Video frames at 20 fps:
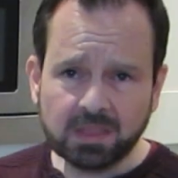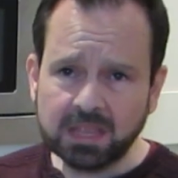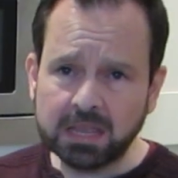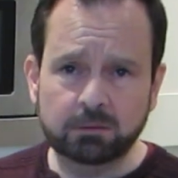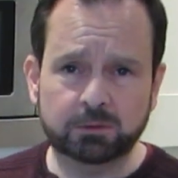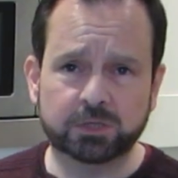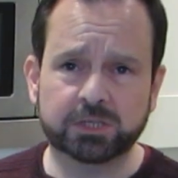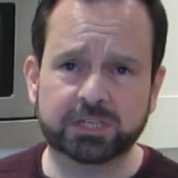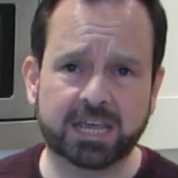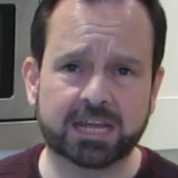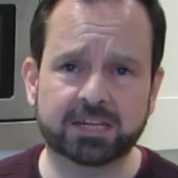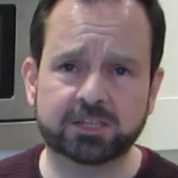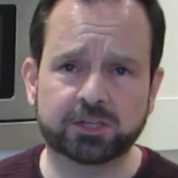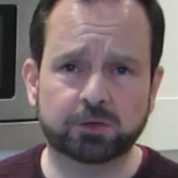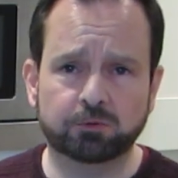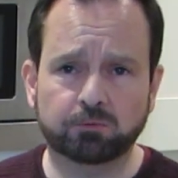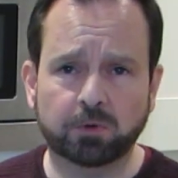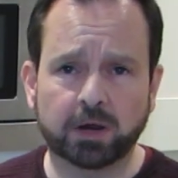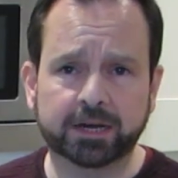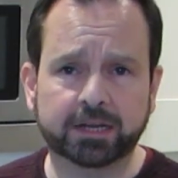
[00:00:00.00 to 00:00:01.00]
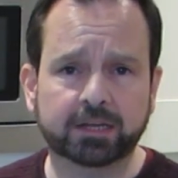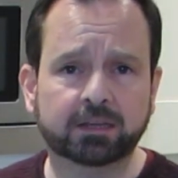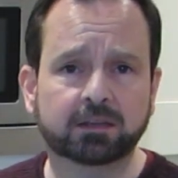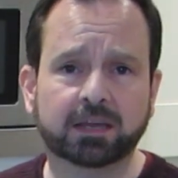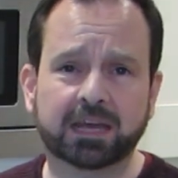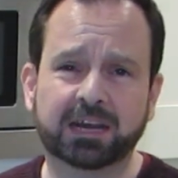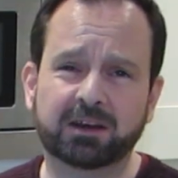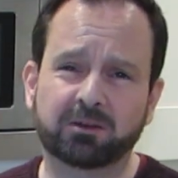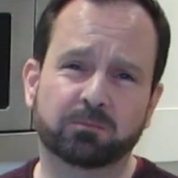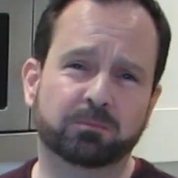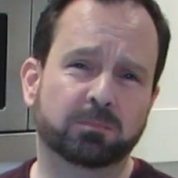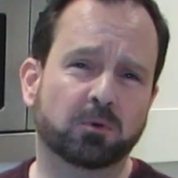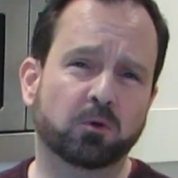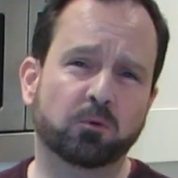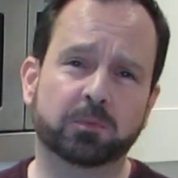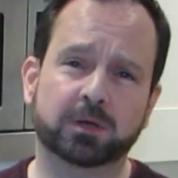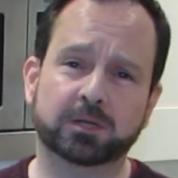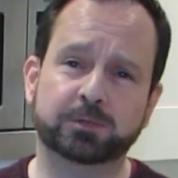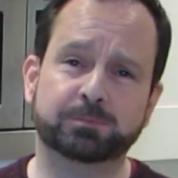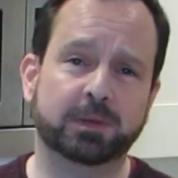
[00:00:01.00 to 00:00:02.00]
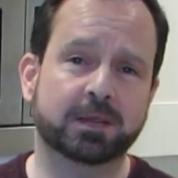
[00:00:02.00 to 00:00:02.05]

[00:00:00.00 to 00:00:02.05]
it'll just get too runny and it'll almost